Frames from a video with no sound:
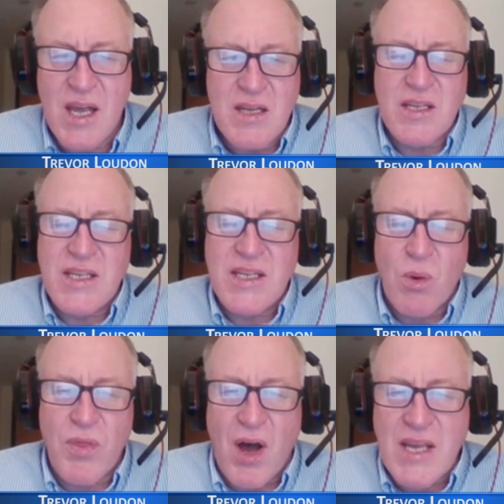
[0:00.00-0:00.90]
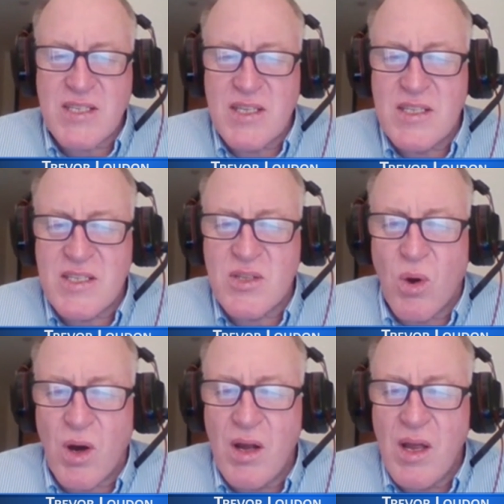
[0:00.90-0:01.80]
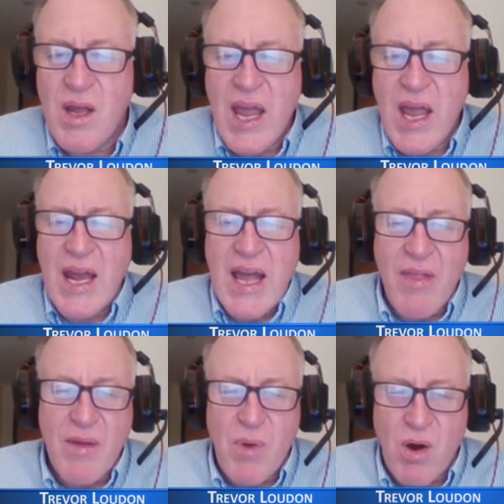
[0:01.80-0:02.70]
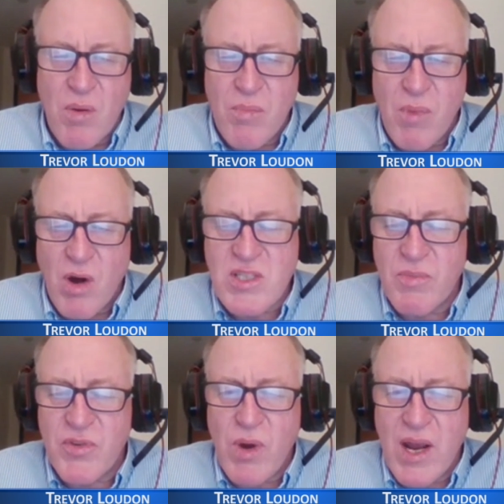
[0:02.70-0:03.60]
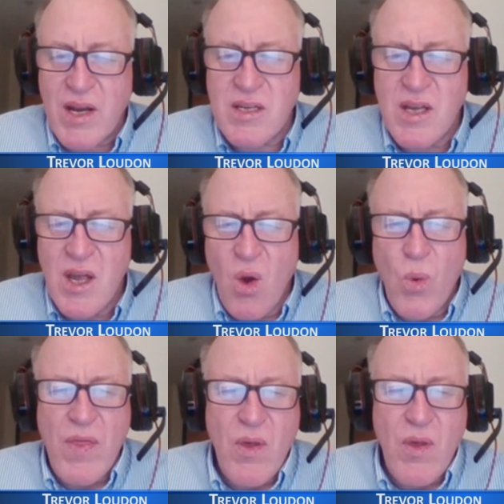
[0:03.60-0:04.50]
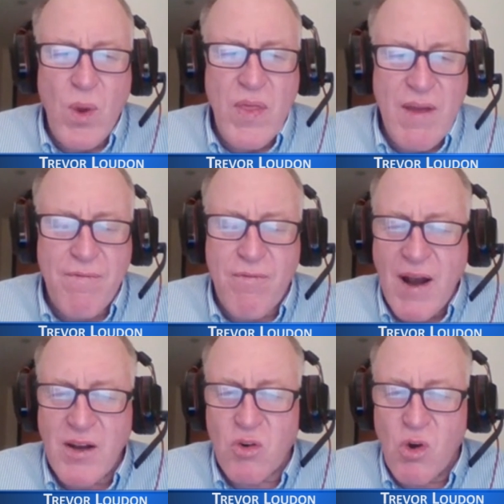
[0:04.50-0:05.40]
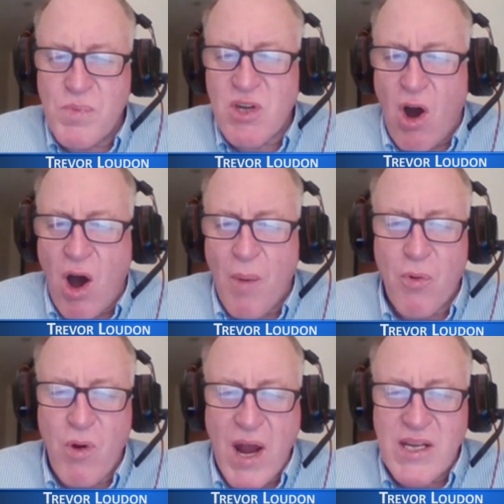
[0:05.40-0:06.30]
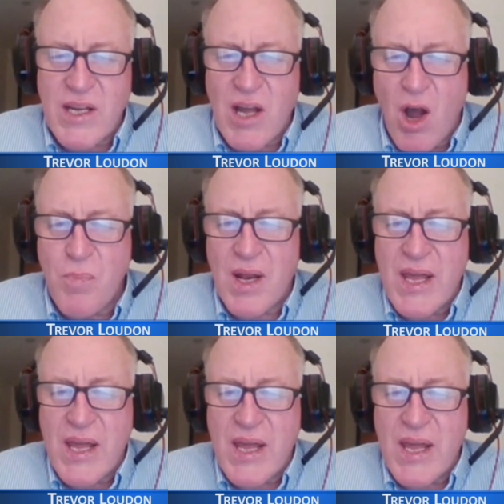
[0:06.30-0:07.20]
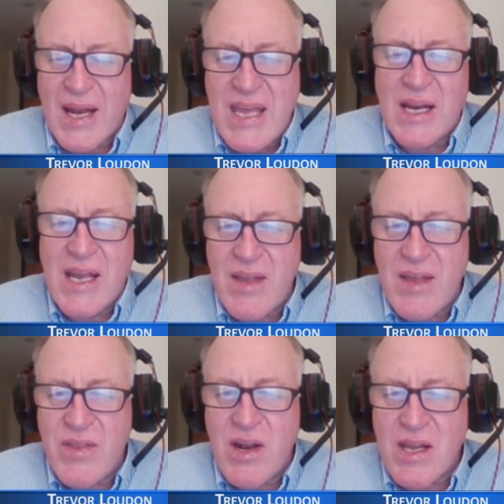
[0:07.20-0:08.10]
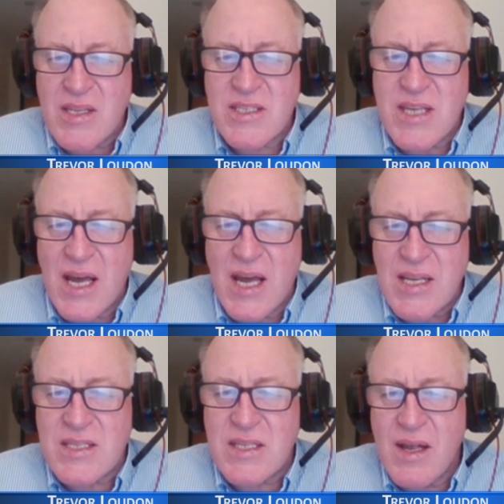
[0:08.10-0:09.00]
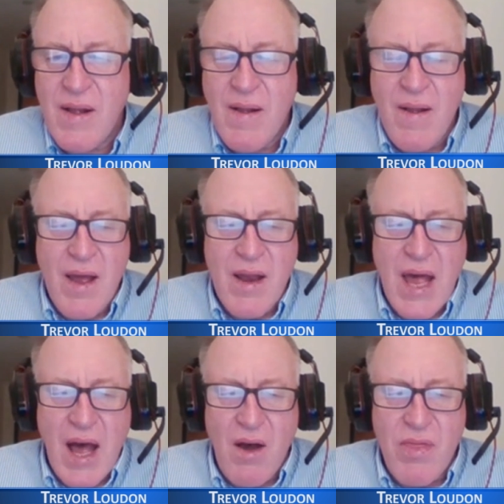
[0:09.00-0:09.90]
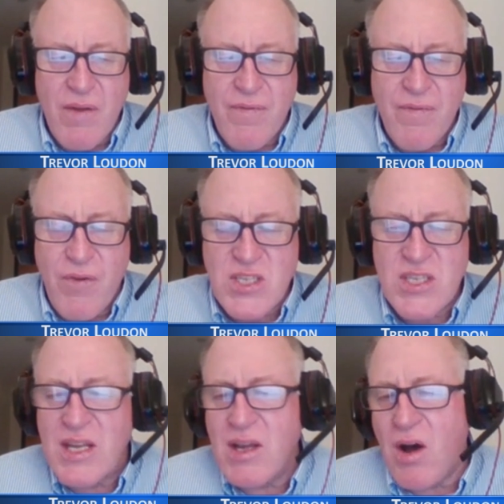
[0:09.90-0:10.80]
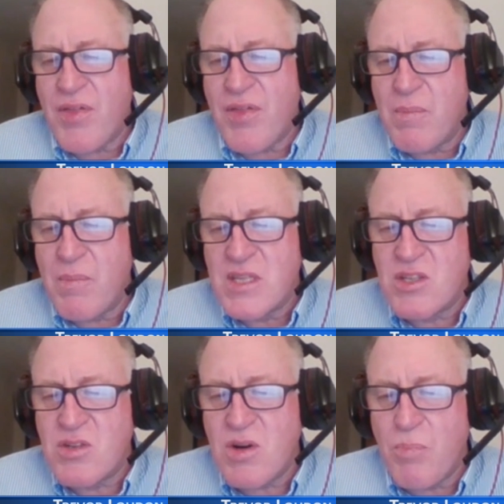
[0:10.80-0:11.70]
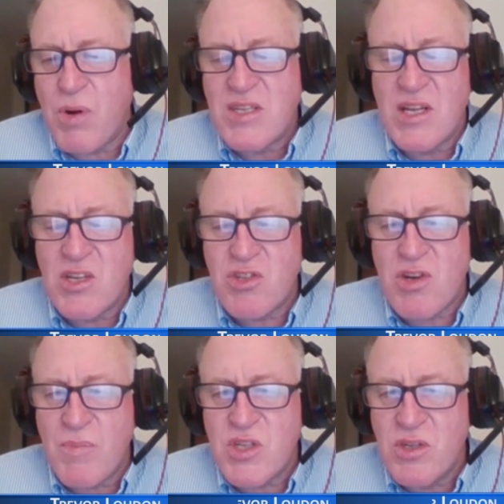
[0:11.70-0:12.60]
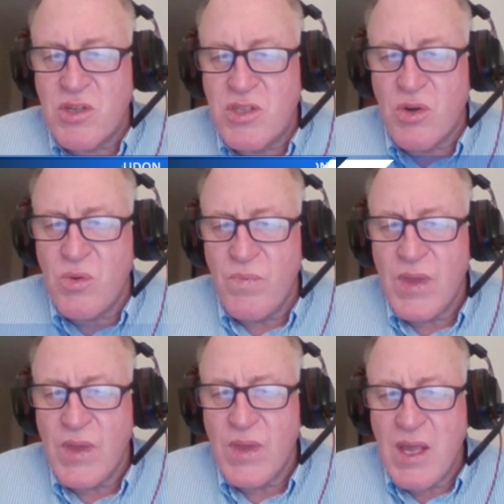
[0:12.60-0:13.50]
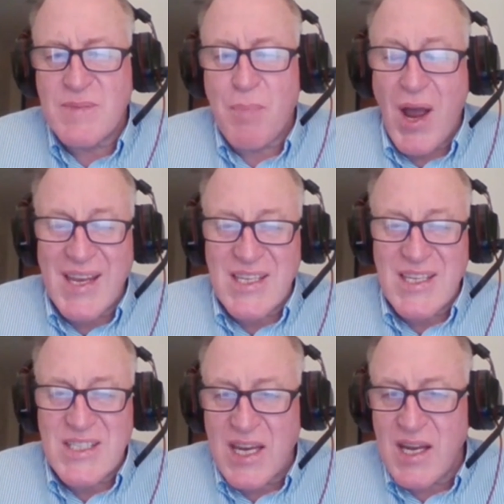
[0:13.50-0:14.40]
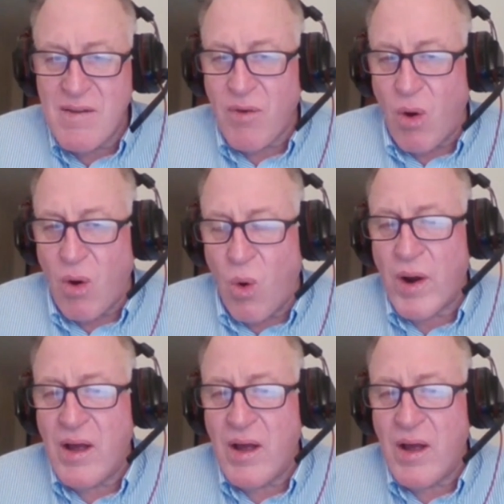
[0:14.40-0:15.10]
to deal with ISIS or any other Muslim threat when their front groups are operating openly and legally in the United States. Now, the first thing I think President Trump should do is, by executive order,